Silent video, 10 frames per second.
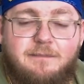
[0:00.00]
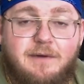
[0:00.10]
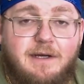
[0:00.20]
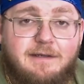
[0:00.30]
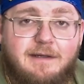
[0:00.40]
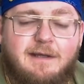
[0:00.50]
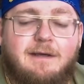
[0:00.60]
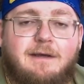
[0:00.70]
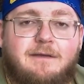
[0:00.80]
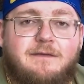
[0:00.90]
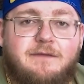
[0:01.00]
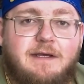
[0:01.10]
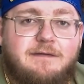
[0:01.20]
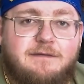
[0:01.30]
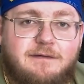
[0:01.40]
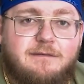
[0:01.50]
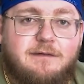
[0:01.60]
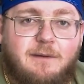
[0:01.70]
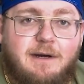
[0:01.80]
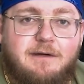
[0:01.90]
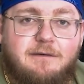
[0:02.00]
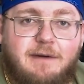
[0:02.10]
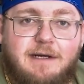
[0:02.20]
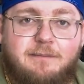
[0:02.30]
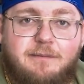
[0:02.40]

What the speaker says: But the VA still required direct